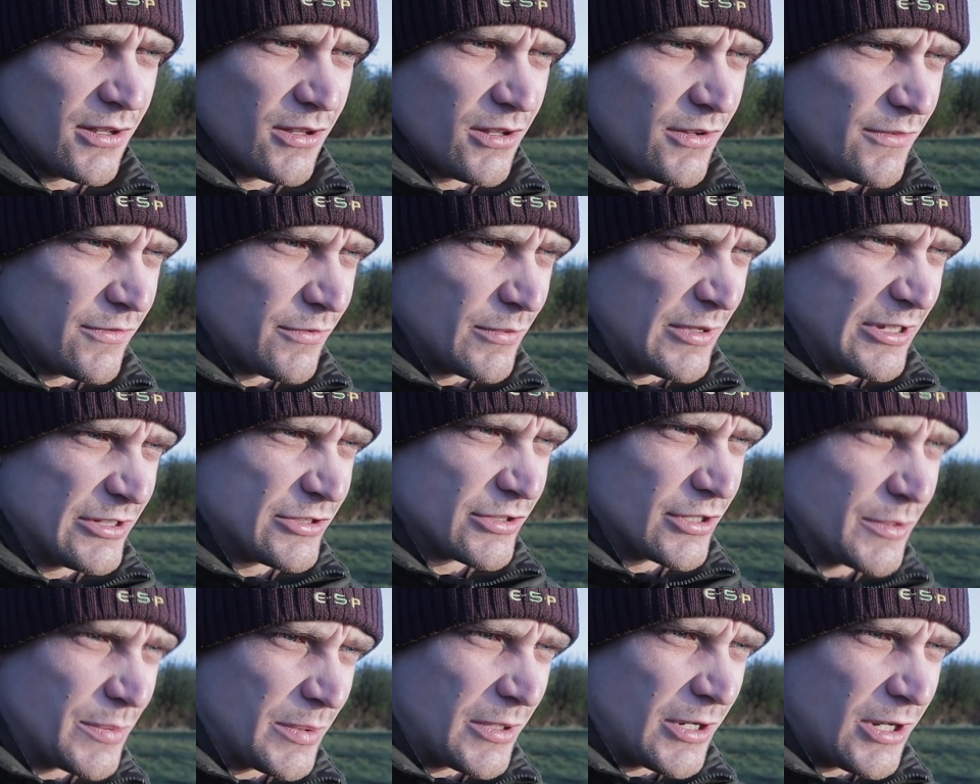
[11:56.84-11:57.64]
a lot for me
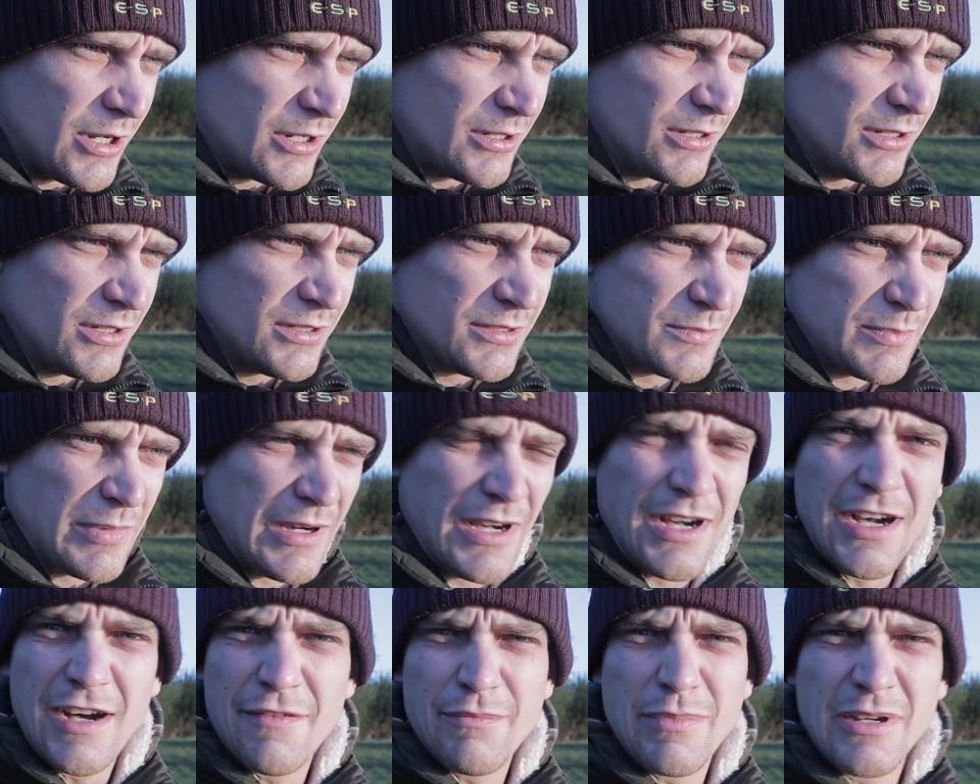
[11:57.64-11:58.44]
to report. It's
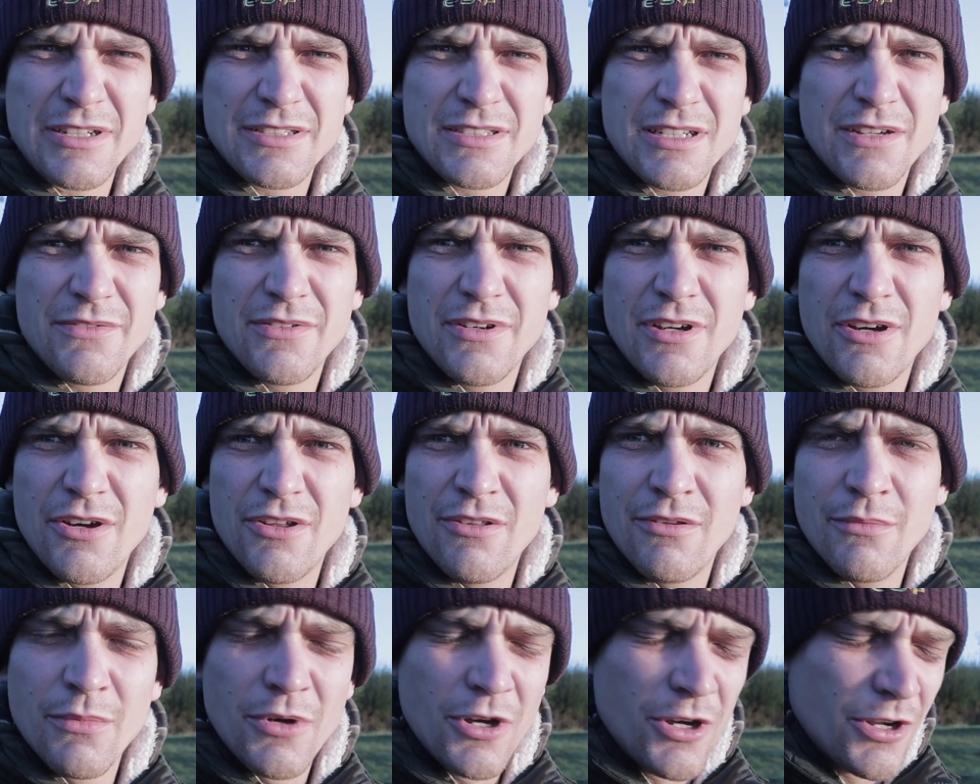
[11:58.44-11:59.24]
about half past seven now
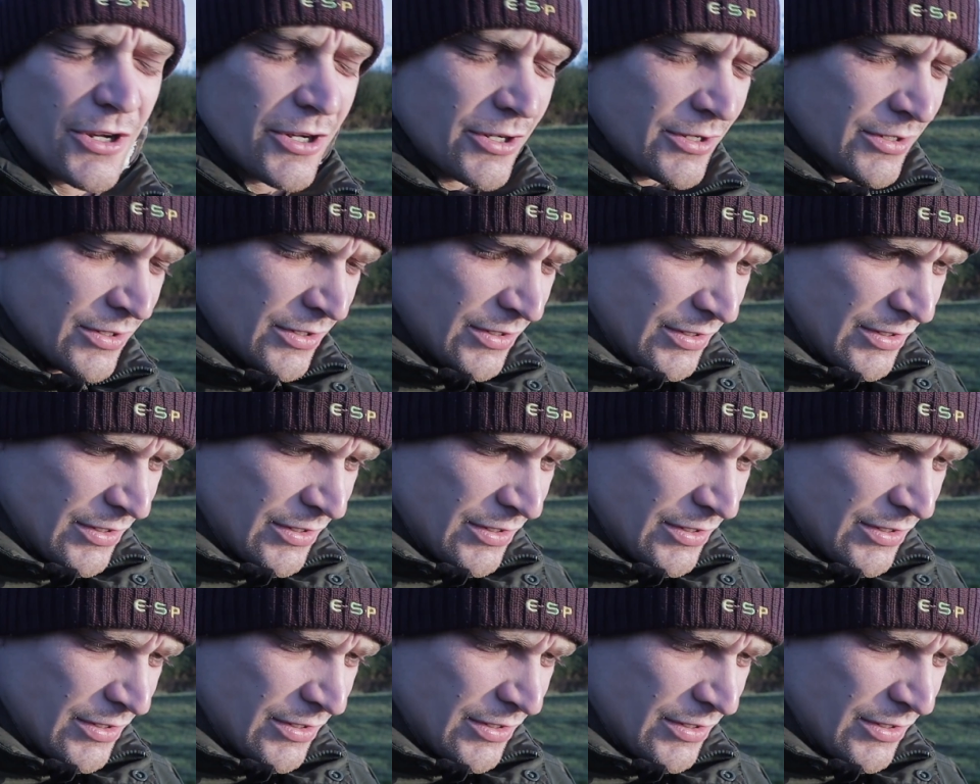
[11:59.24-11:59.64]
in the morning,